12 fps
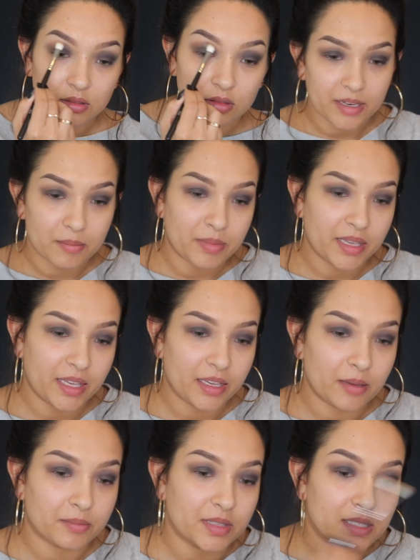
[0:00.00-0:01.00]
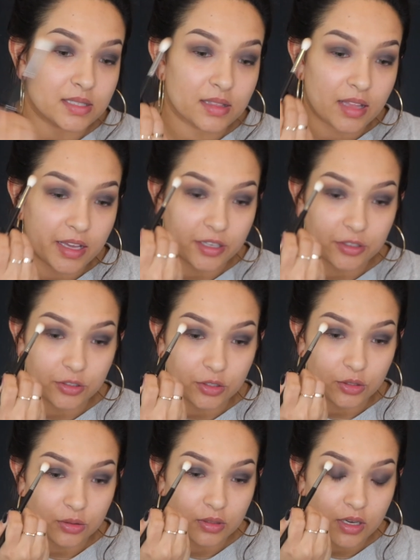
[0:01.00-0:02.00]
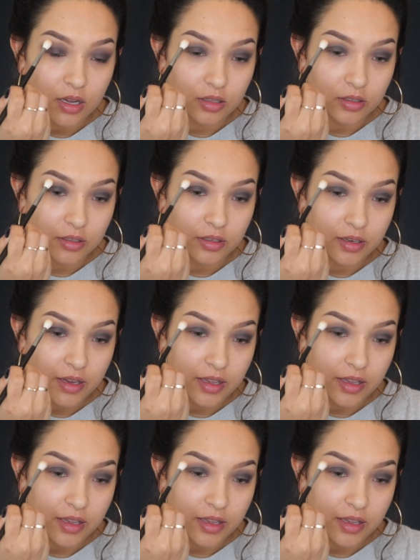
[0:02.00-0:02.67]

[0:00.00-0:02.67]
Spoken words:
Then I'm picking up this lighter nude color